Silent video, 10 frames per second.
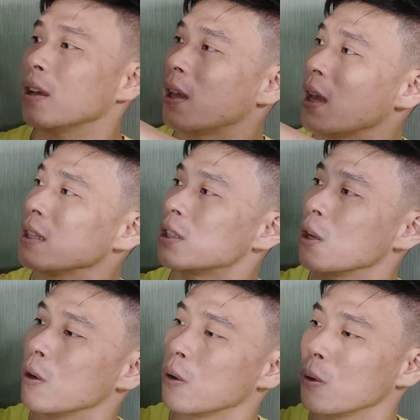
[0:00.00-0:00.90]
Okay,
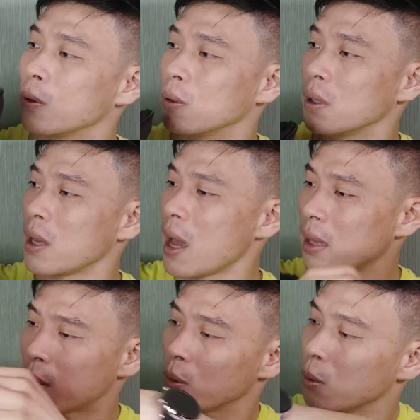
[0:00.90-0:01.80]
so
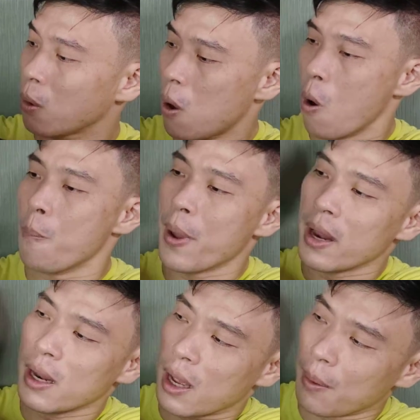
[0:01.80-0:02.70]
yeah, to open
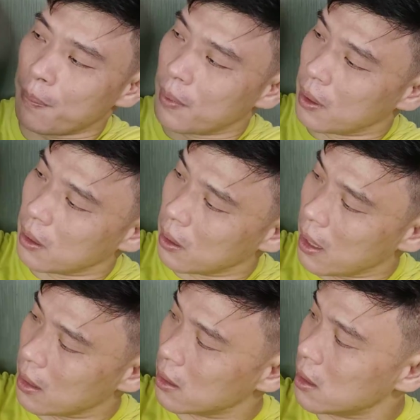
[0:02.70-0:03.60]
it up,
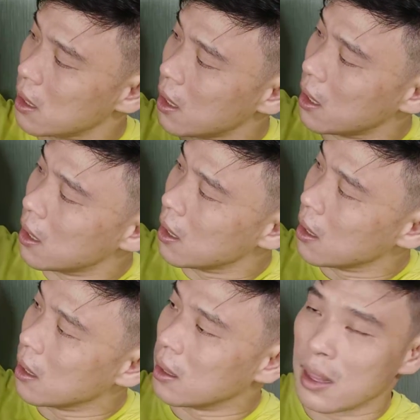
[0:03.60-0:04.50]
you can see
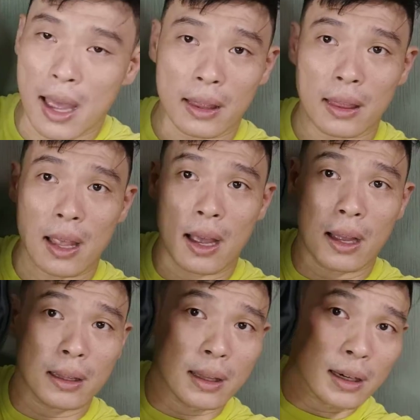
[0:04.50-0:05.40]
that
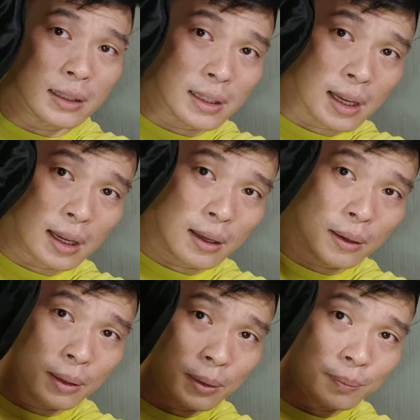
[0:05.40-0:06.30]
there's a
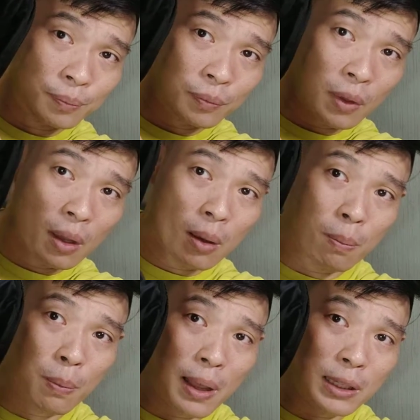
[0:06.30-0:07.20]

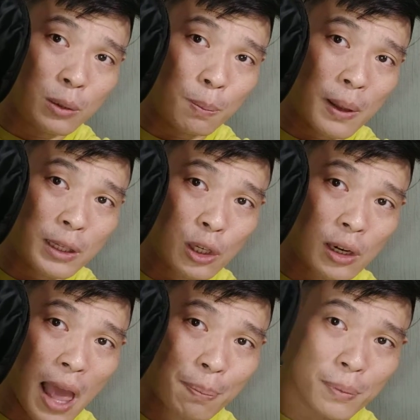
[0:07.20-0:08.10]
place to place your
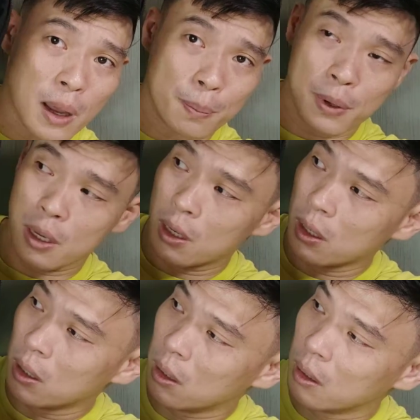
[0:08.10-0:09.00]
laptop
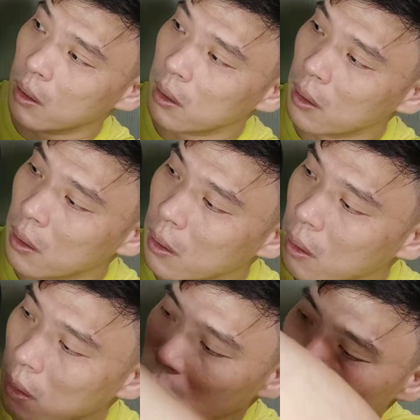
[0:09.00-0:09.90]
here.
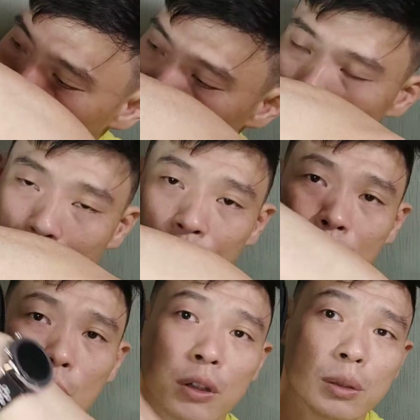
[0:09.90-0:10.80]
Okay, and
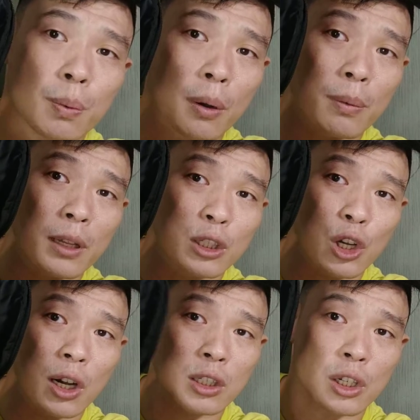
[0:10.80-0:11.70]
of course probably the
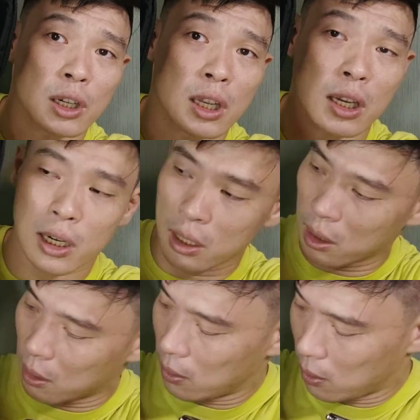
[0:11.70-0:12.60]
charger here.